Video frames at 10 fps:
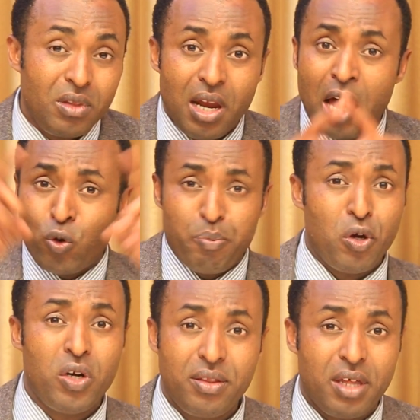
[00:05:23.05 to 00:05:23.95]
Like we're
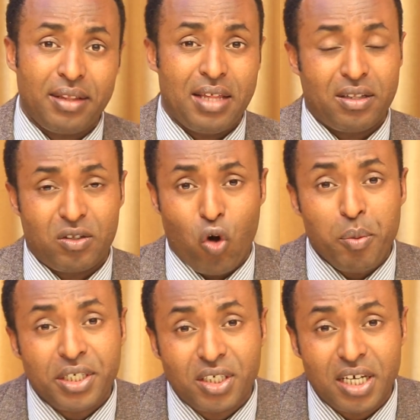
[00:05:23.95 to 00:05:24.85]
building that
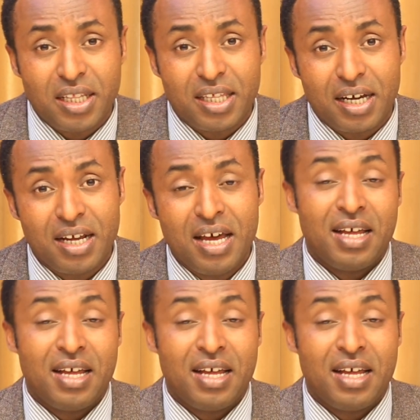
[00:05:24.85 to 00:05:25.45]
community center.